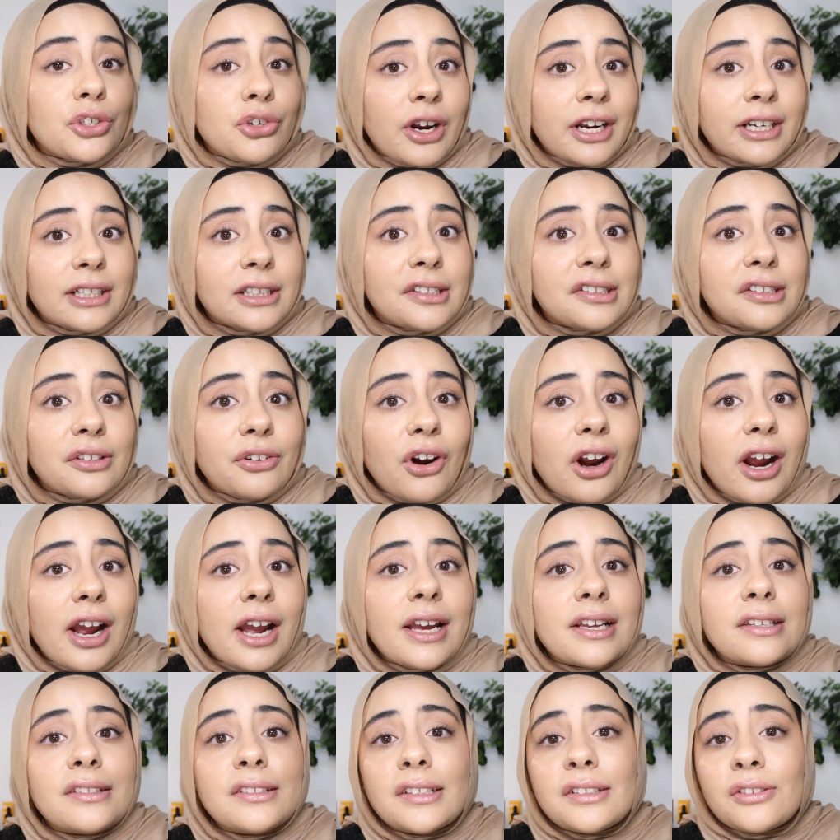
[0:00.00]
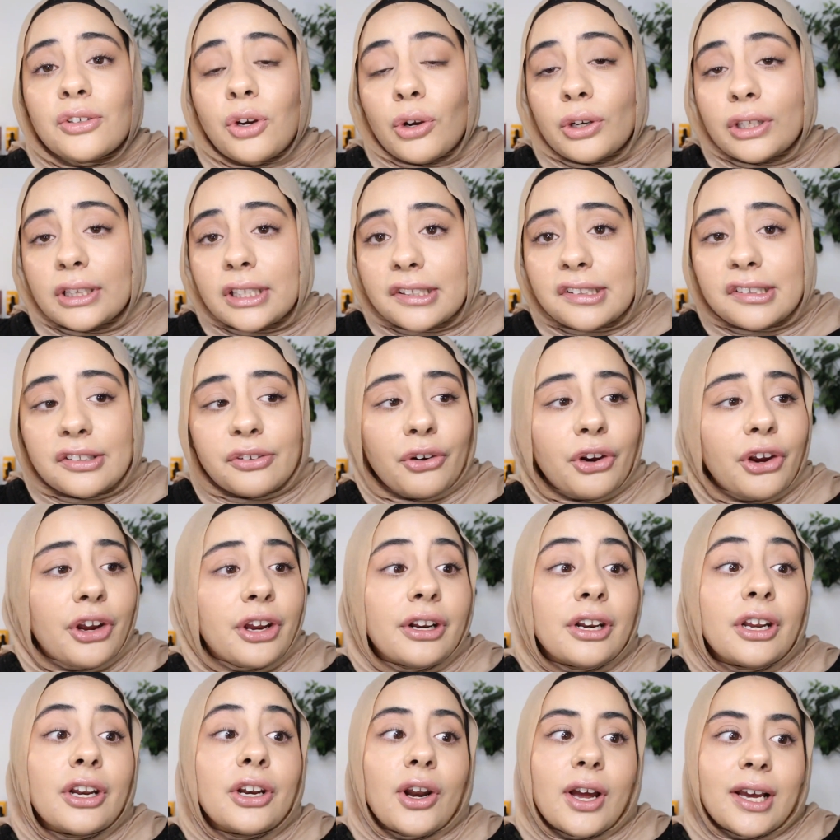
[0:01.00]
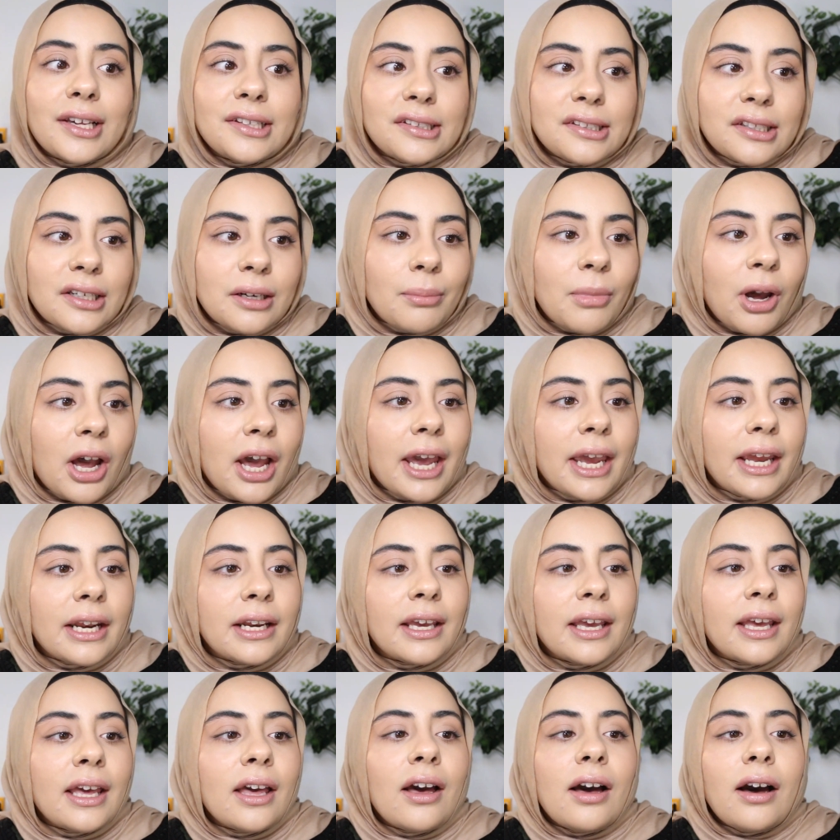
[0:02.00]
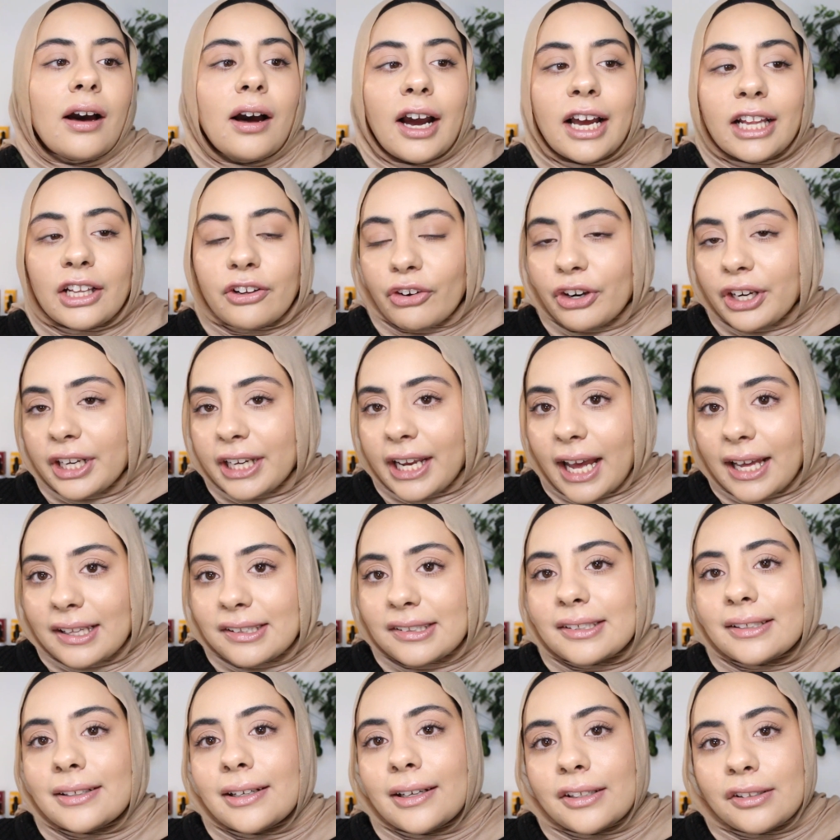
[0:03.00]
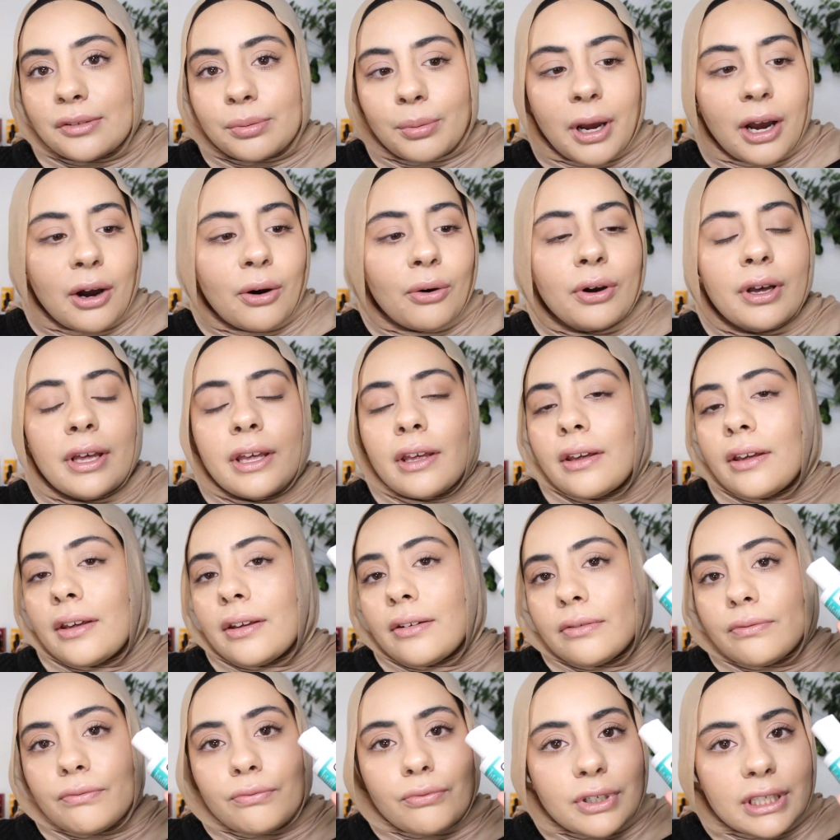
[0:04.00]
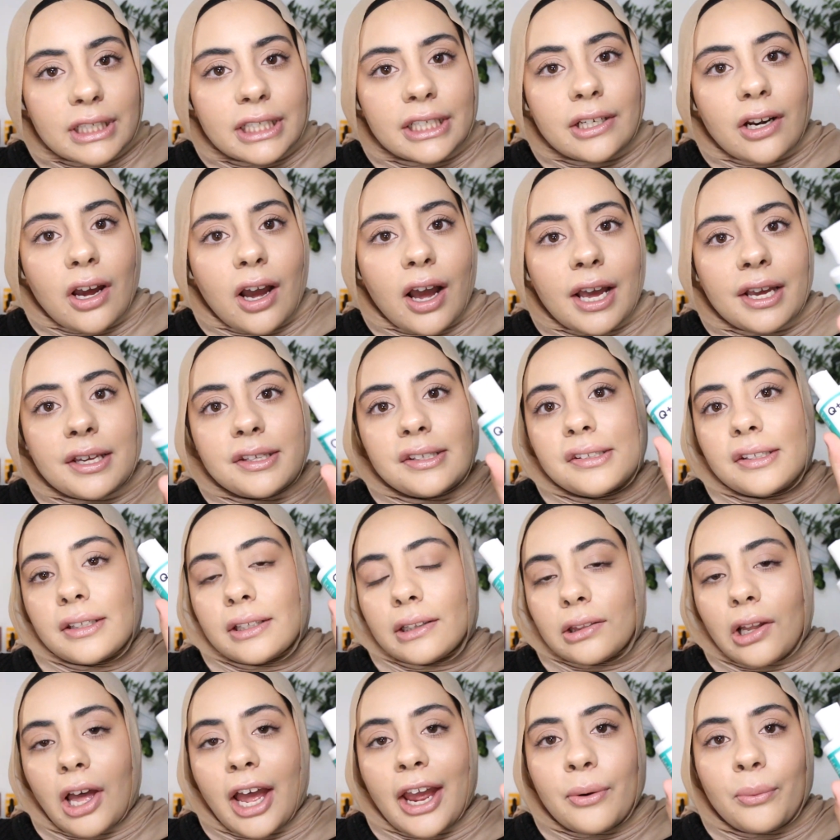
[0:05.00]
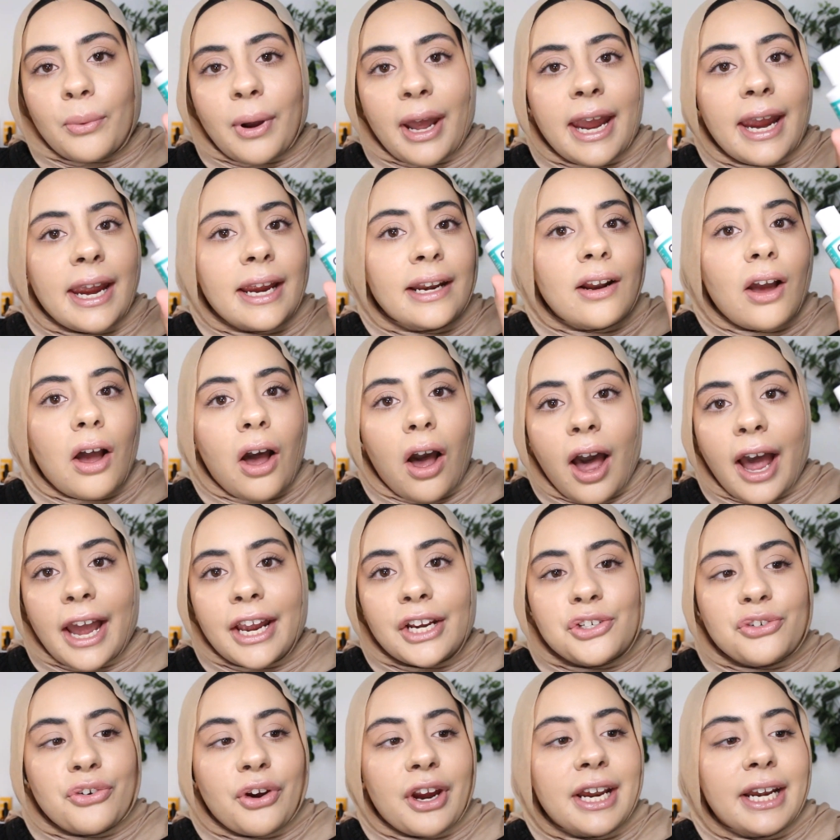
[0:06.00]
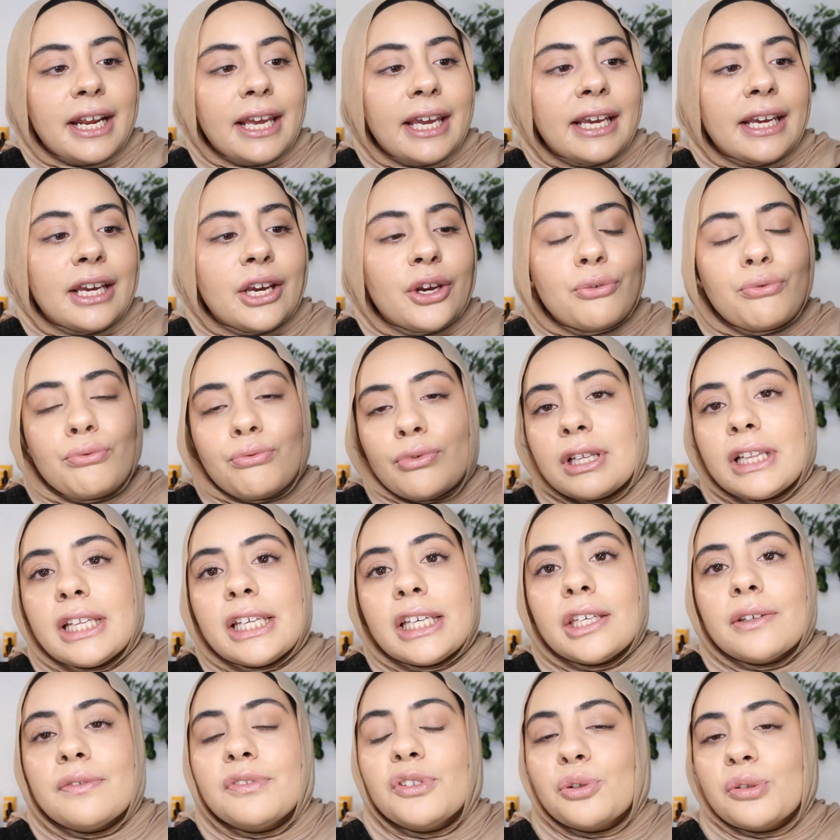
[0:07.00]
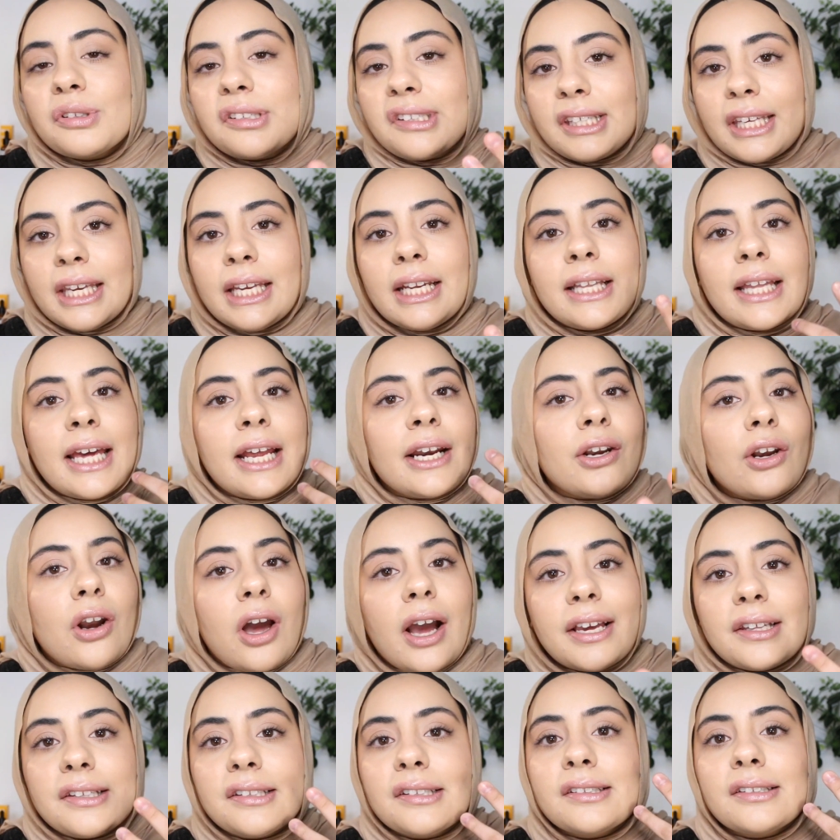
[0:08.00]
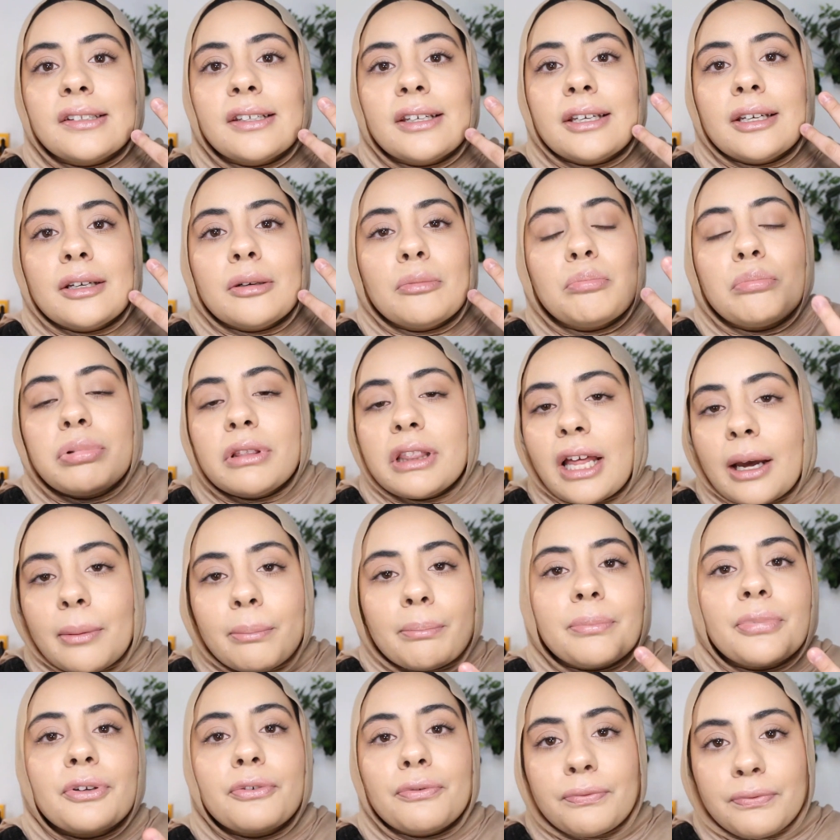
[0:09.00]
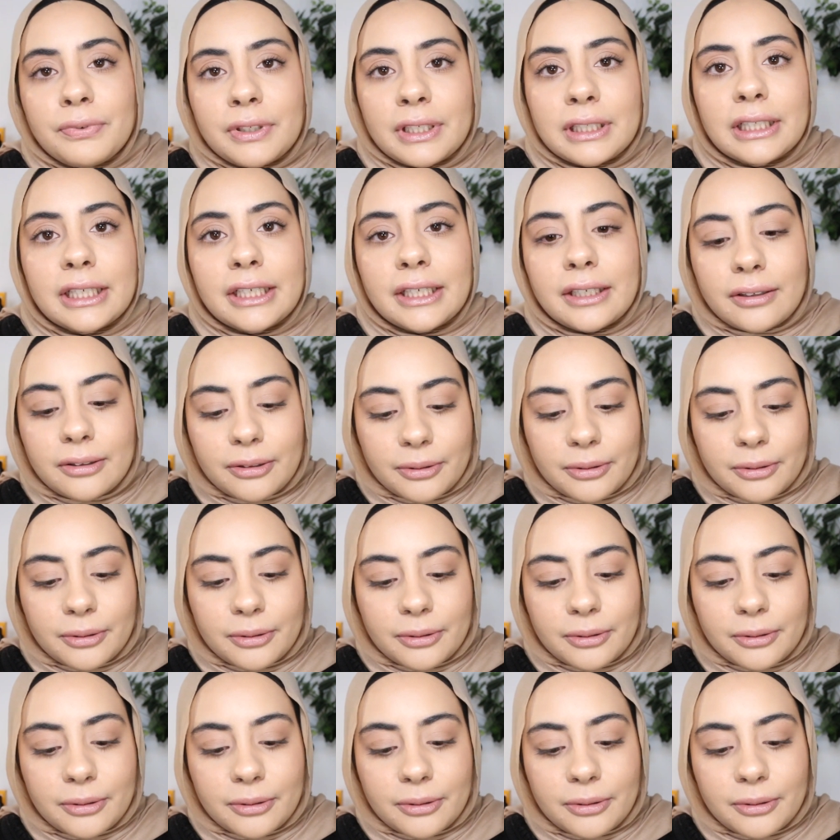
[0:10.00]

triglycerides, it's got glycerin, niacinamide, hyaluronic acid as well. Really nice, lightweight, hydrating, really gives your skin that nice plump feeling.